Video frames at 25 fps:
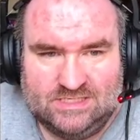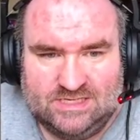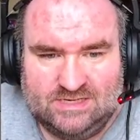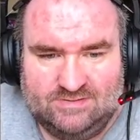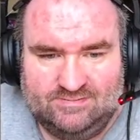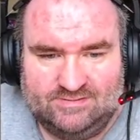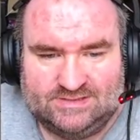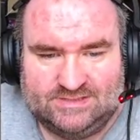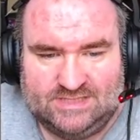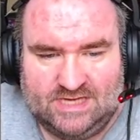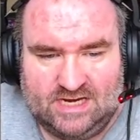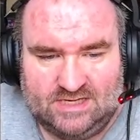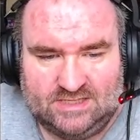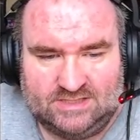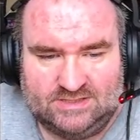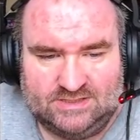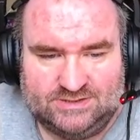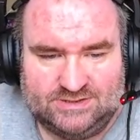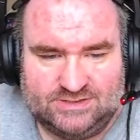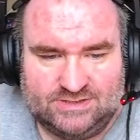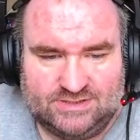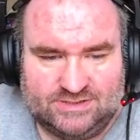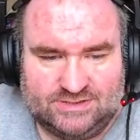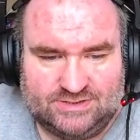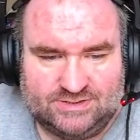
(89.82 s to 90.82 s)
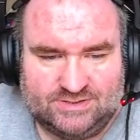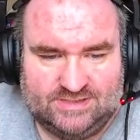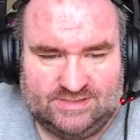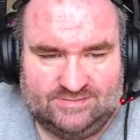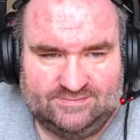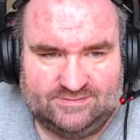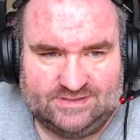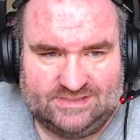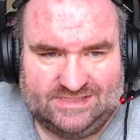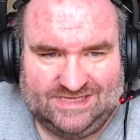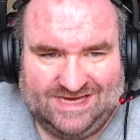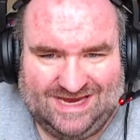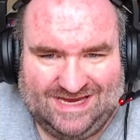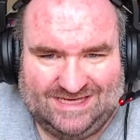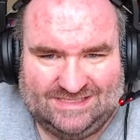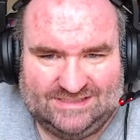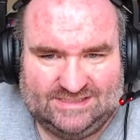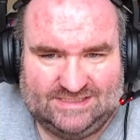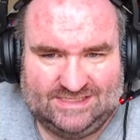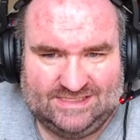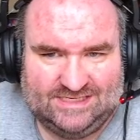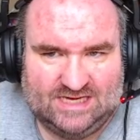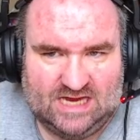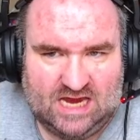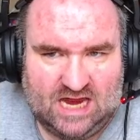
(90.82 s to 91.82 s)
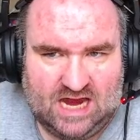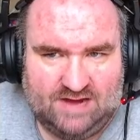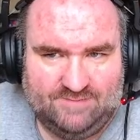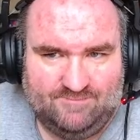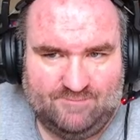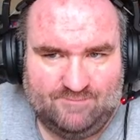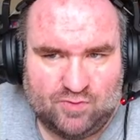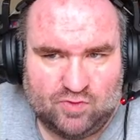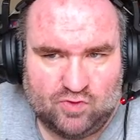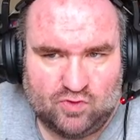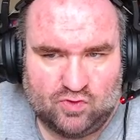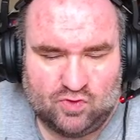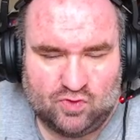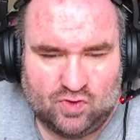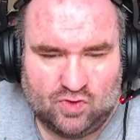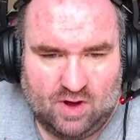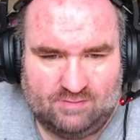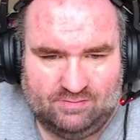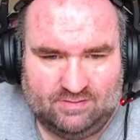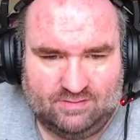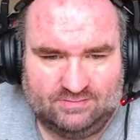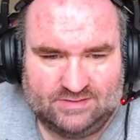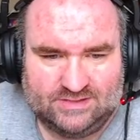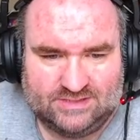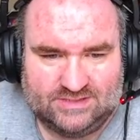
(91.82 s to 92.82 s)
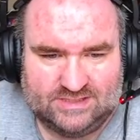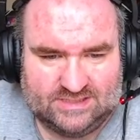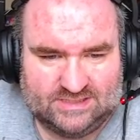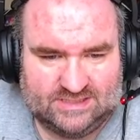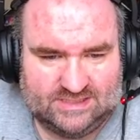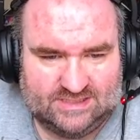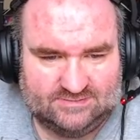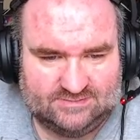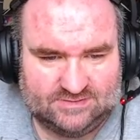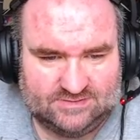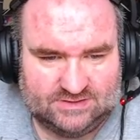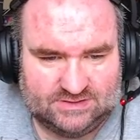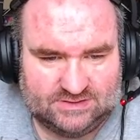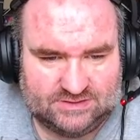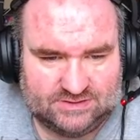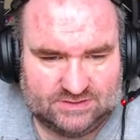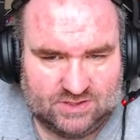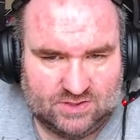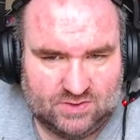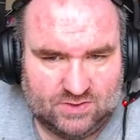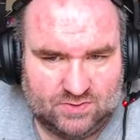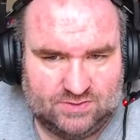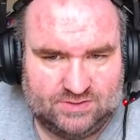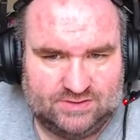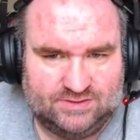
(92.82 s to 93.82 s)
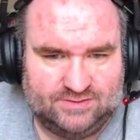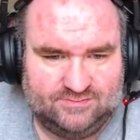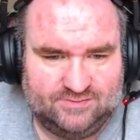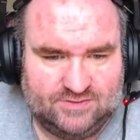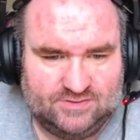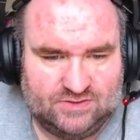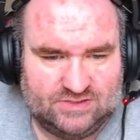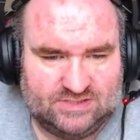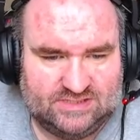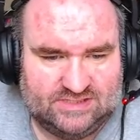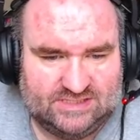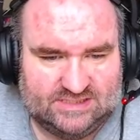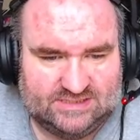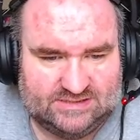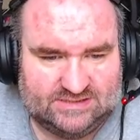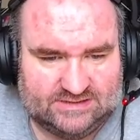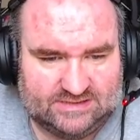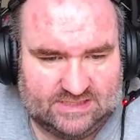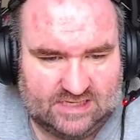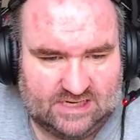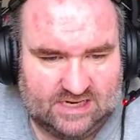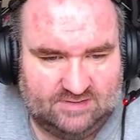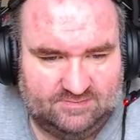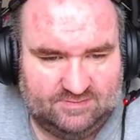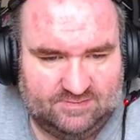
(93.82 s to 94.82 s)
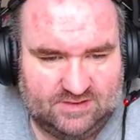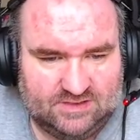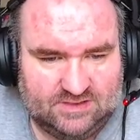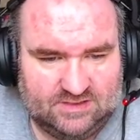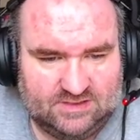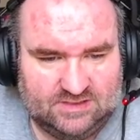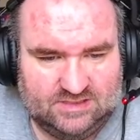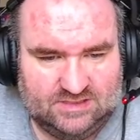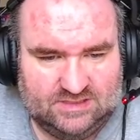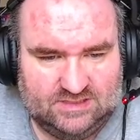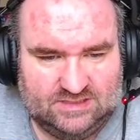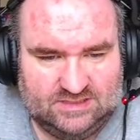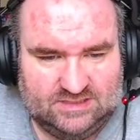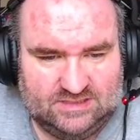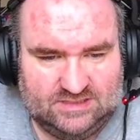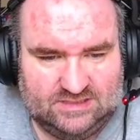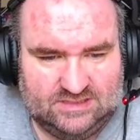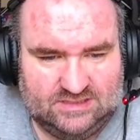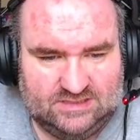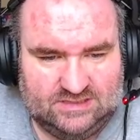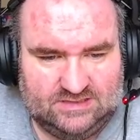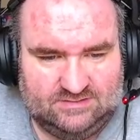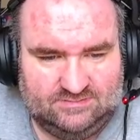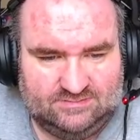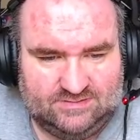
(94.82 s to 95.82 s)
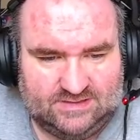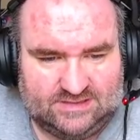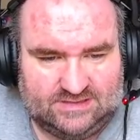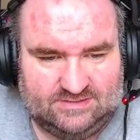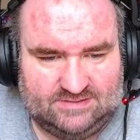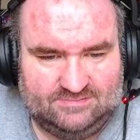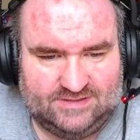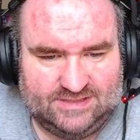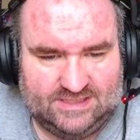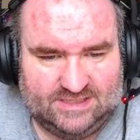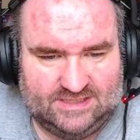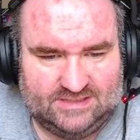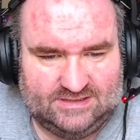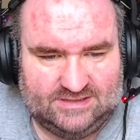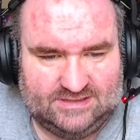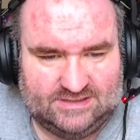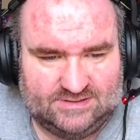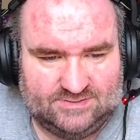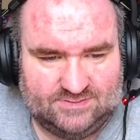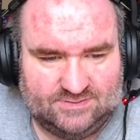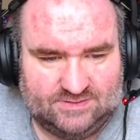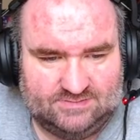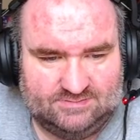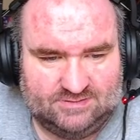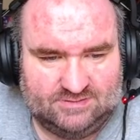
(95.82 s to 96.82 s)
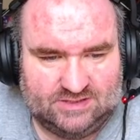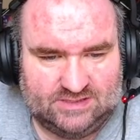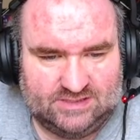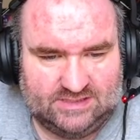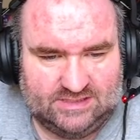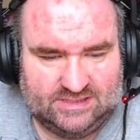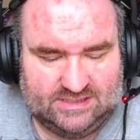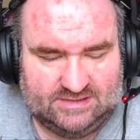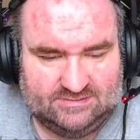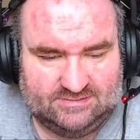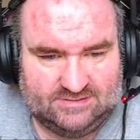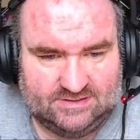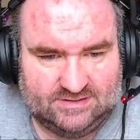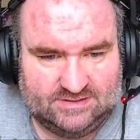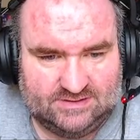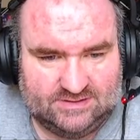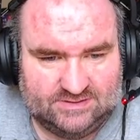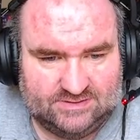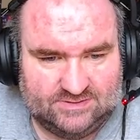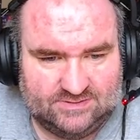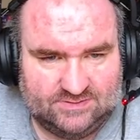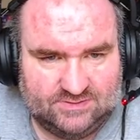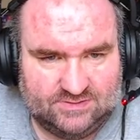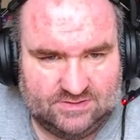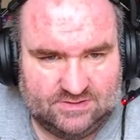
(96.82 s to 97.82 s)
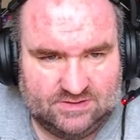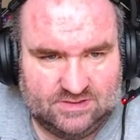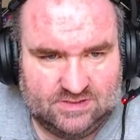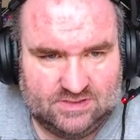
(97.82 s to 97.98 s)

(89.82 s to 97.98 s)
If it's not going to show the screen for testing, I'm probably going to have to just go with view the desktop. In fact, I'm thinking that's what I'm going to have to do.